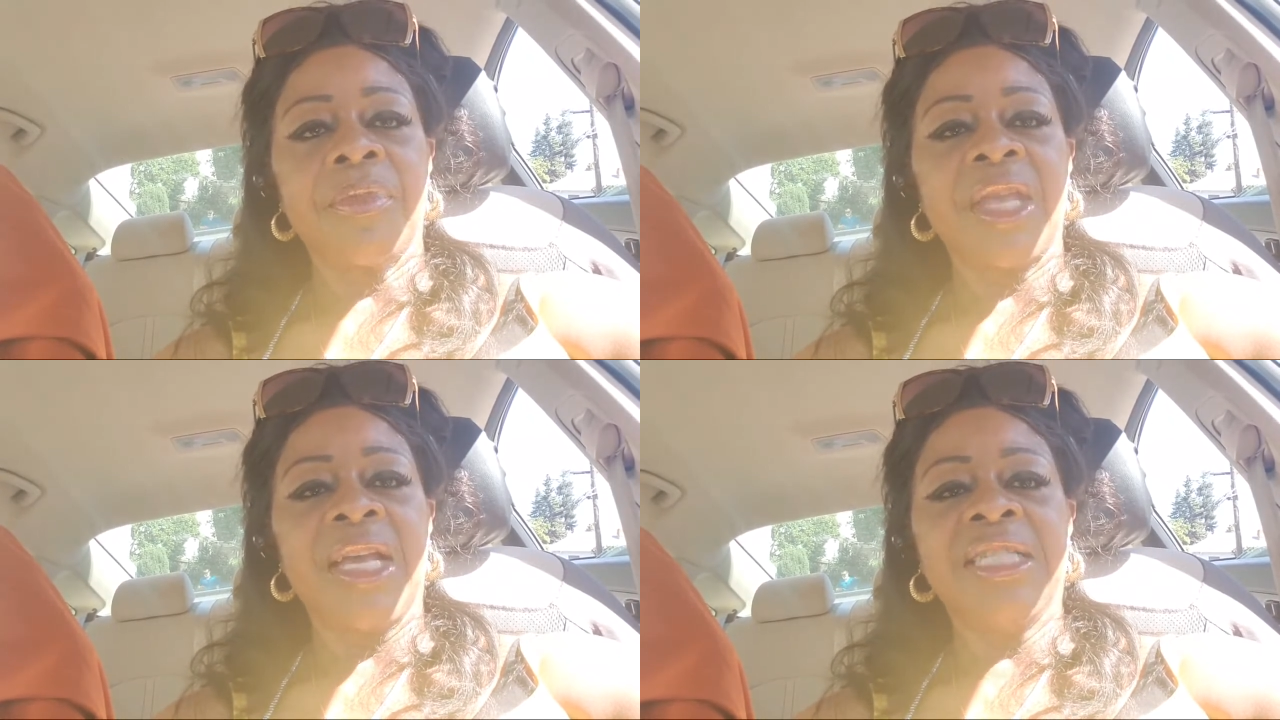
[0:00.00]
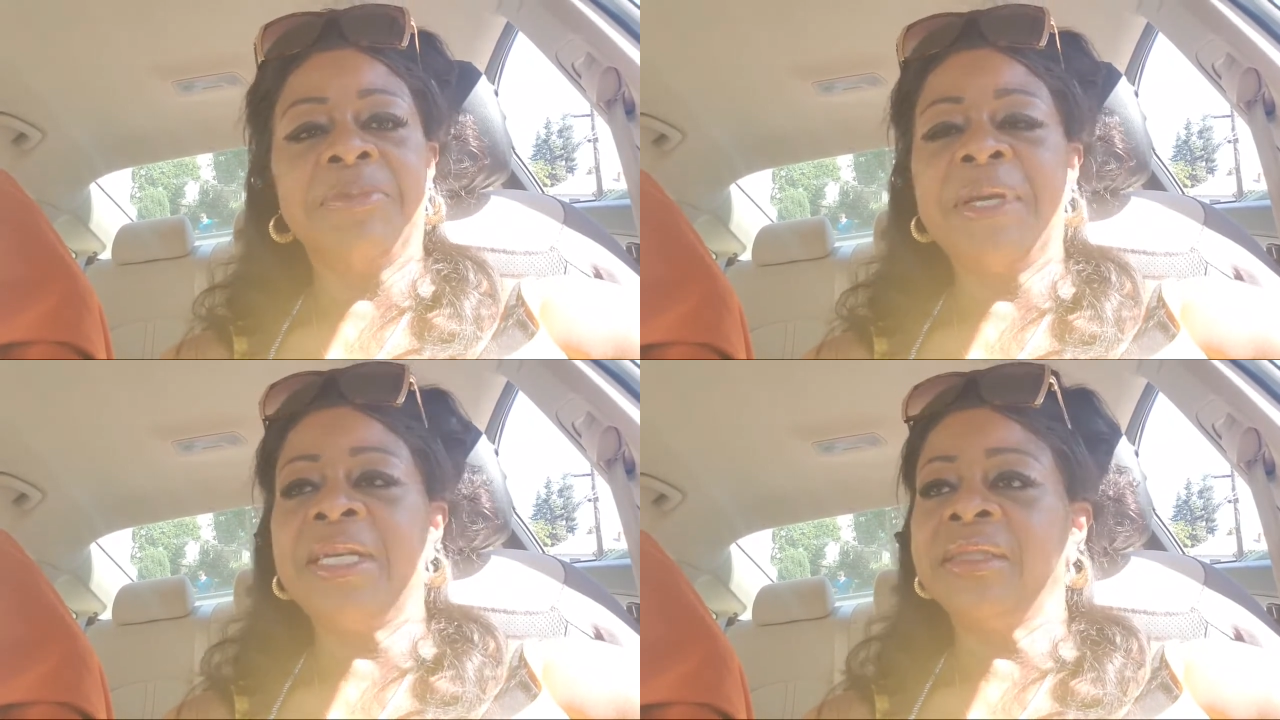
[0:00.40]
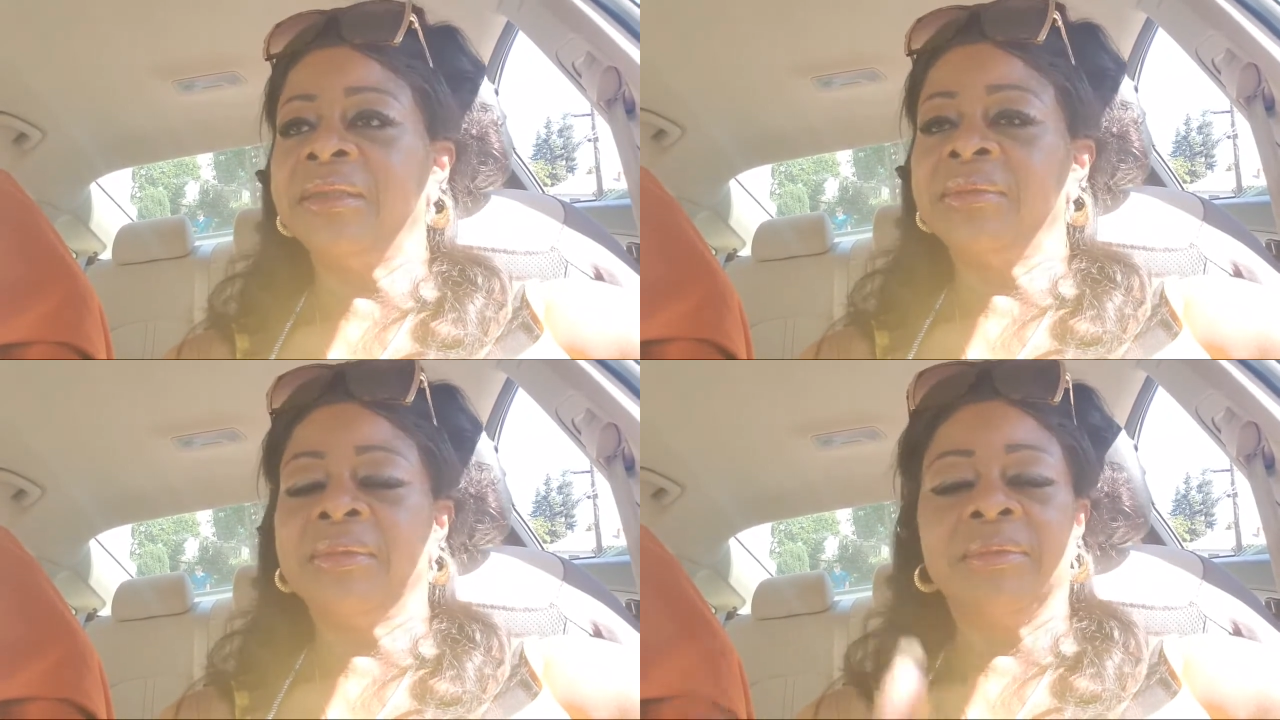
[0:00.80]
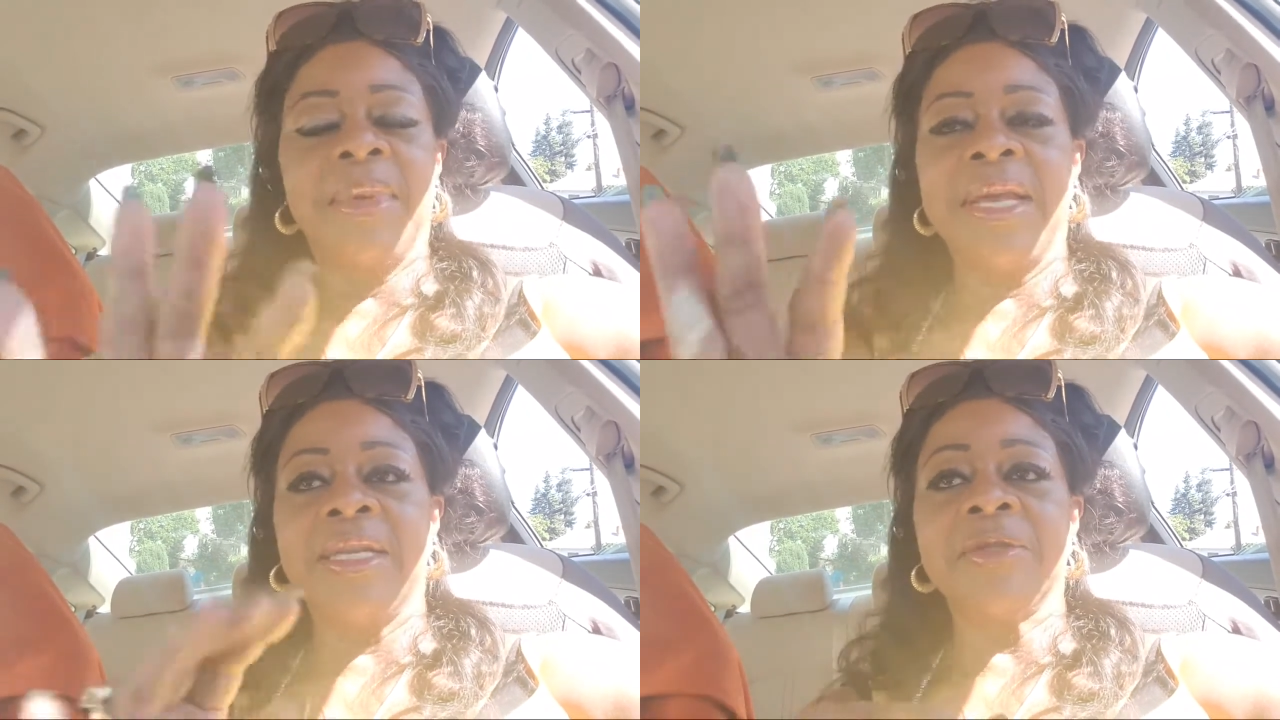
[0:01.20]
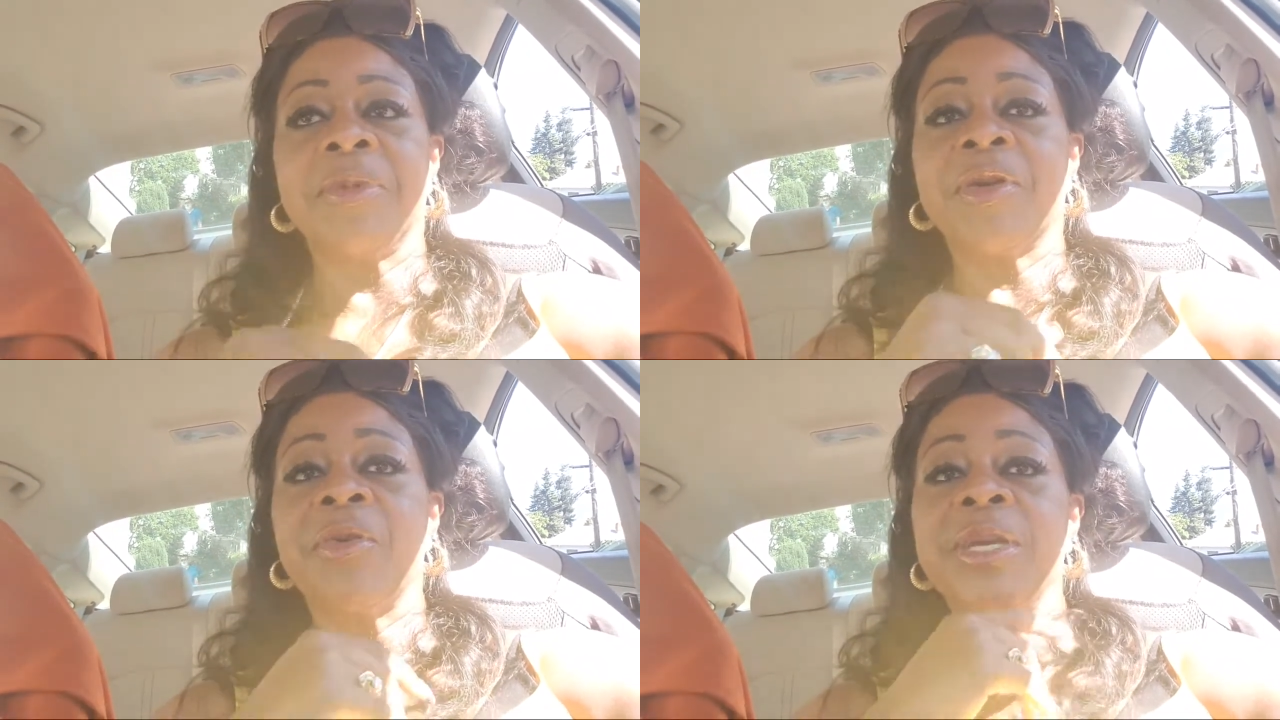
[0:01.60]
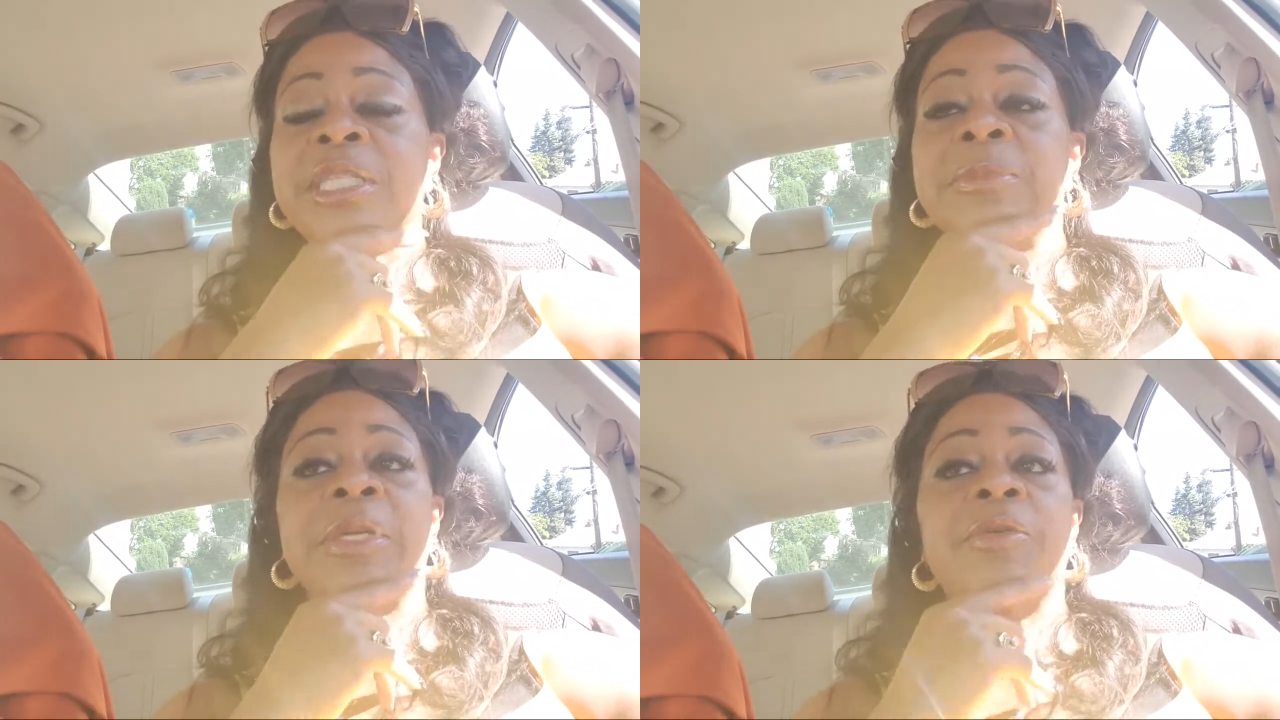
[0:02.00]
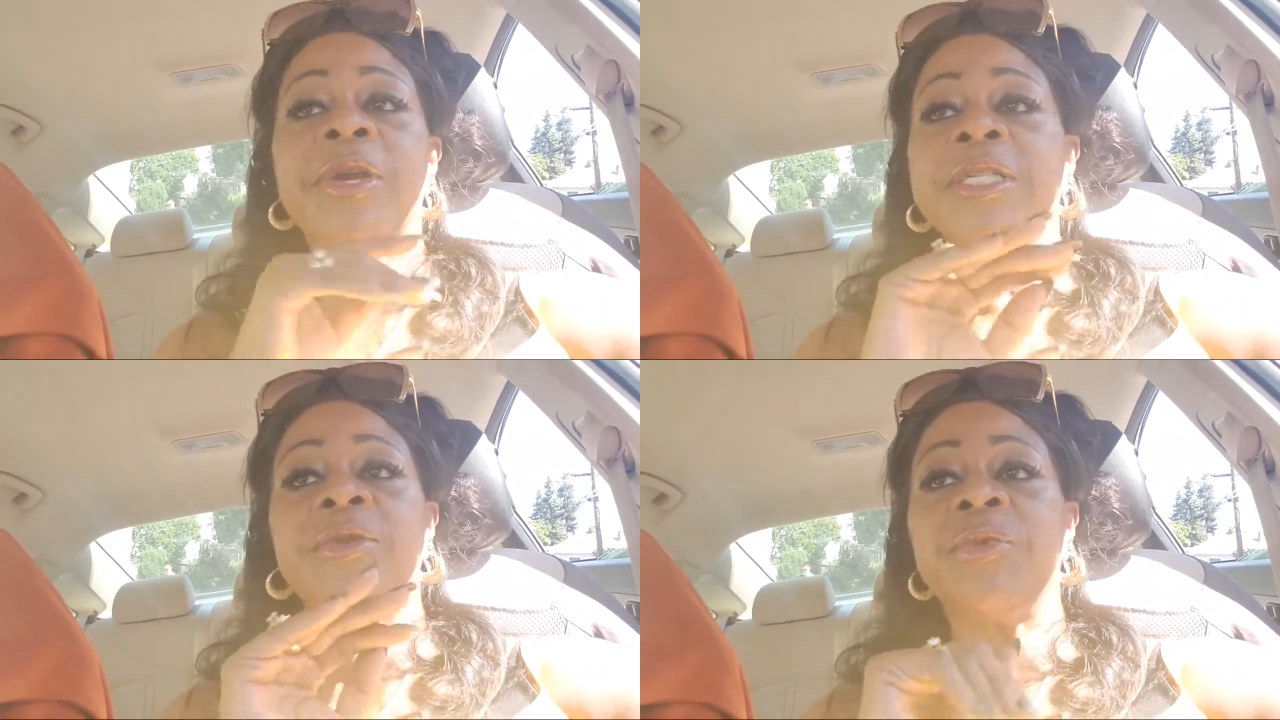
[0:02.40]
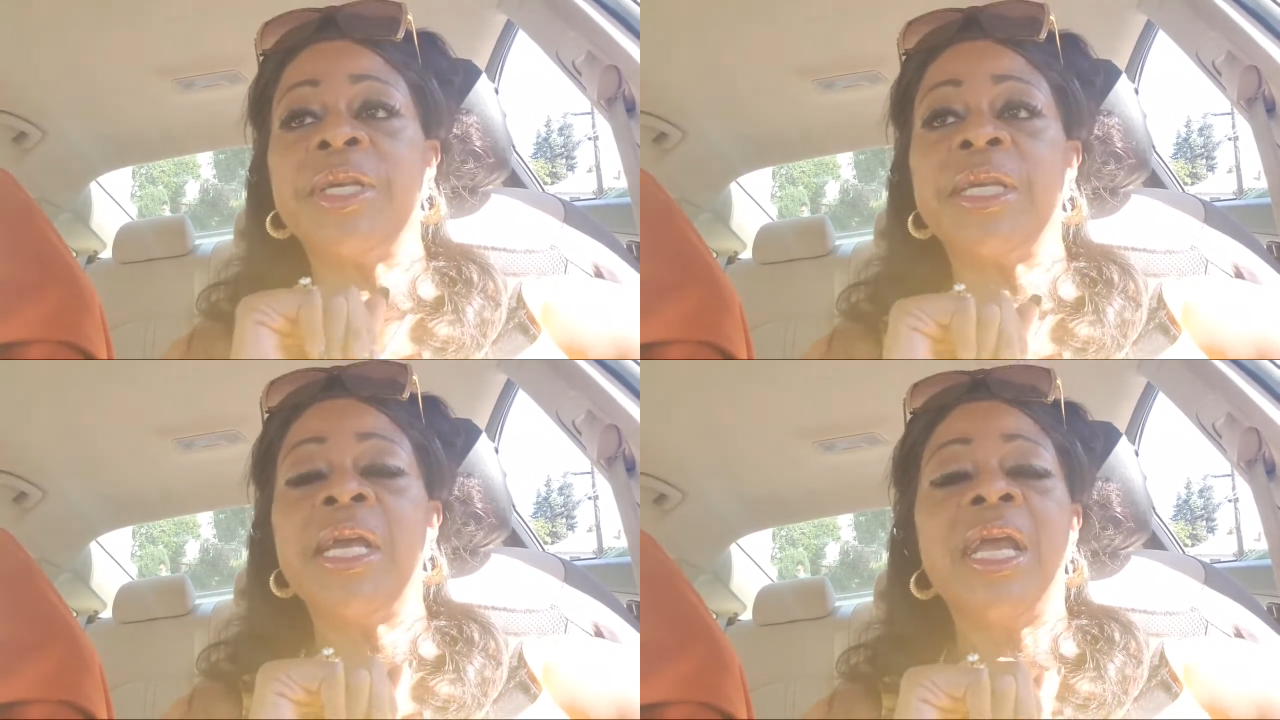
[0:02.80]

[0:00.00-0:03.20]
it's been, man, it's been crazy. It's been a crazy week.